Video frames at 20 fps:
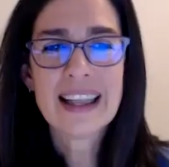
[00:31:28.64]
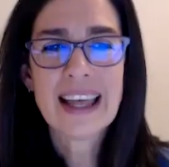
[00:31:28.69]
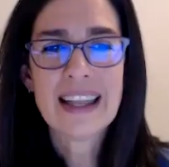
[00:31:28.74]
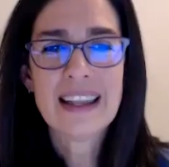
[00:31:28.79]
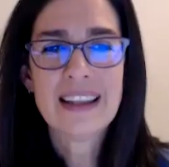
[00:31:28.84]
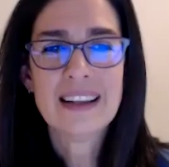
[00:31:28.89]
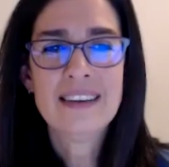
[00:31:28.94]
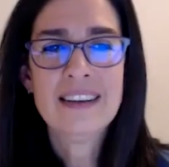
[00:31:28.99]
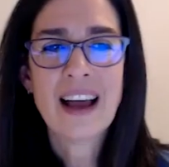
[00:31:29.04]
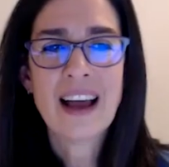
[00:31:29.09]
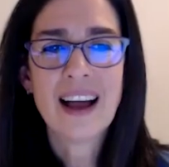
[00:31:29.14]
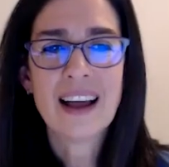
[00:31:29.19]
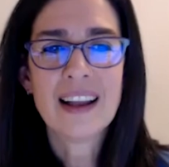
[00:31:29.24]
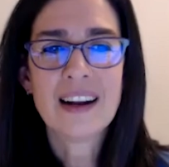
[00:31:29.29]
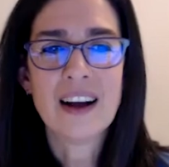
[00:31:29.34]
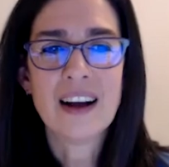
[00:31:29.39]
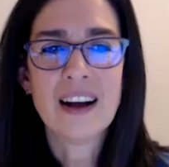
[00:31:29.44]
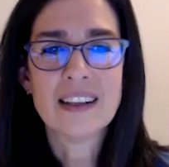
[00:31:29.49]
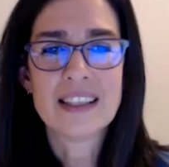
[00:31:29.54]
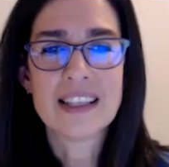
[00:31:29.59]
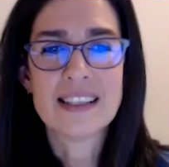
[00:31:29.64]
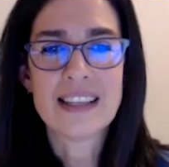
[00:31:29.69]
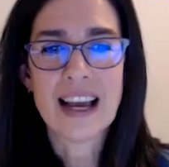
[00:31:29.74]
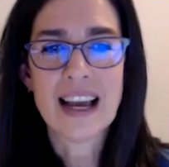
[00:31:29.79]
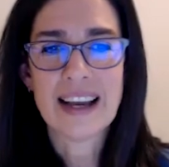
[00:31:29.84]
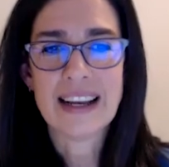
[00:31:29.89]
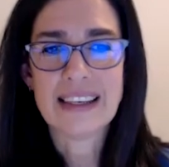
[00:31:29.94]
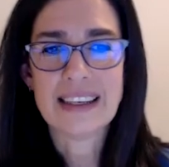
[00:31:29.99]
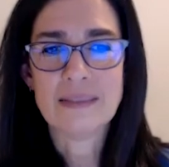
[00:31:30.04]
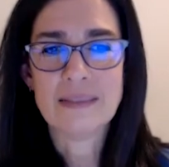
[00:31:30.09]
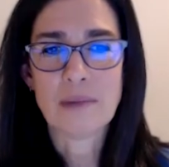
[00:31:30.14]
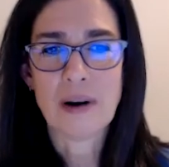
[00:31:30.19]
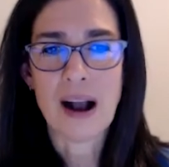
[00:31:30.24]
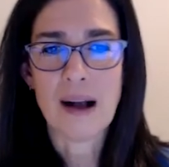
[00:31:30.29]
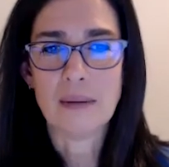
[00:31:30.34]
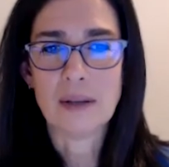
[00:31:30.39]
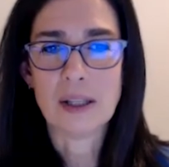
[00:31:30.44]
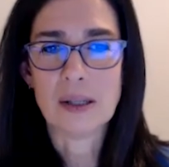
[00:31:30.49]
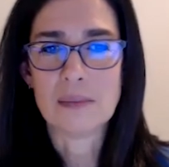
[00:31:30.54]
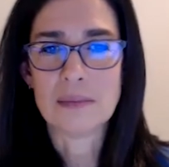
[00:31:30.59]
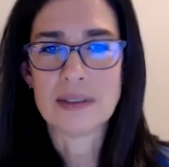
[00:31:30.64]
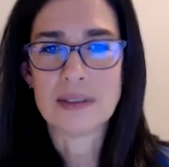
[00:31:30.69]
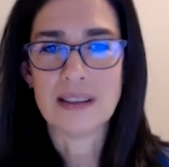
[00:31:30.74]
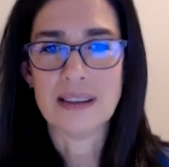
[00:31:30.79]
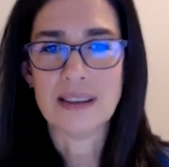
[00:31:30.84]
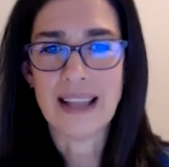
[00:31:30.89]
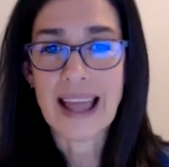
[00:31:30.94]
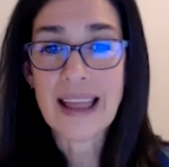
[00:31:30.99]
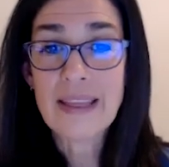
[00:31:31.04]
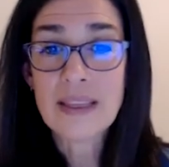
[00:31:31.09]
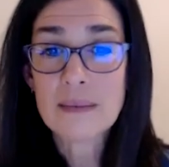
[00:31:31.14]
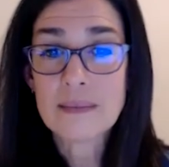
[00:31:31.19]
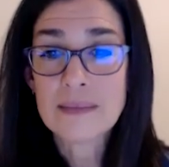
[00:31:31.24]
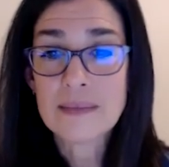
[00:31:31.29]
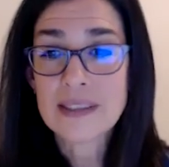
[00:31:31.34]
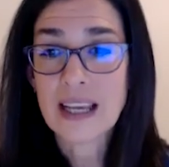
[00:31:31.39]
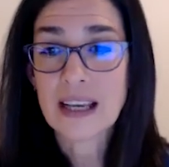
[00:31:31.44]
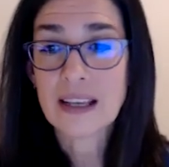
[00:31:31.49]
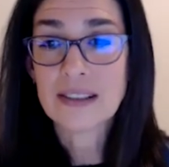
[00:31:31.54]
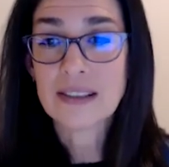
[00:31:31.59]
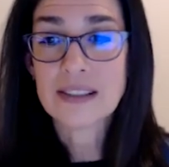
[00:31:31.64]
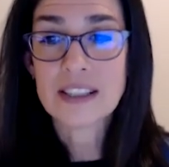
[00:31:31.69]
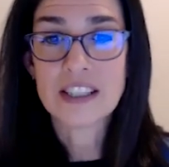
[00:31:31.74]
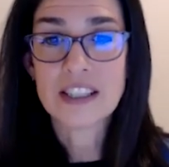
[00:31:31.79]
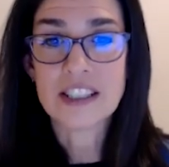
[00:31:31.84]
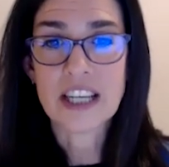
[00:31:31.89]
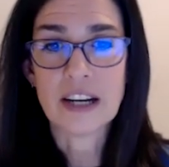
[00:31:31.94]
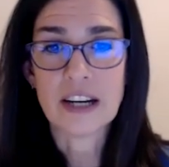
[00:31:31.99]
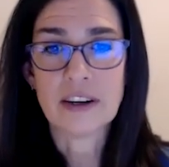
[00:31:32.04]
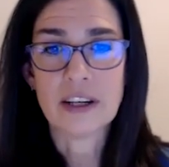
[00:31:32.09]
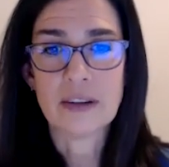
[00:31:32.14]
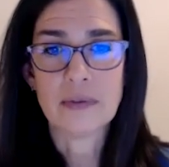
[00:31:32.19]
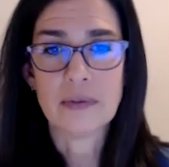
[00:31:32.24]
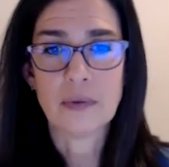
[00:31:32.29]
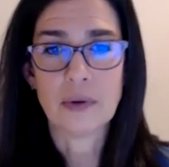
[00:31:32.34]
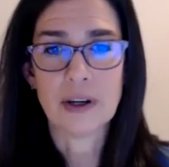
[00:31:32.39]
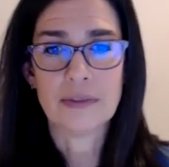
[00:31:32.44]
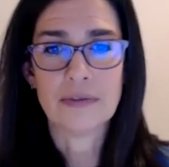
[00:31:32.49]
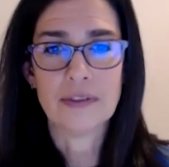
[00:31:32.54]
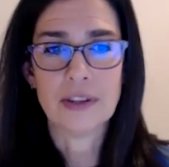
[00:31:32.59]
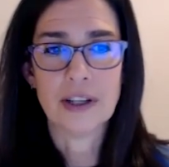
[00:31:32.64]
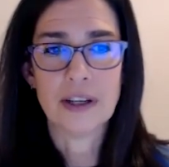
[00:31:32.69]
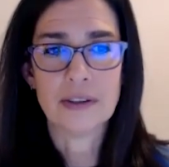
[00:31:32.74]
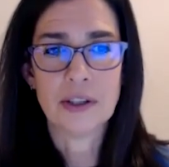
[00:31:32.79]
that not all design problems lend themselves to generative workflow.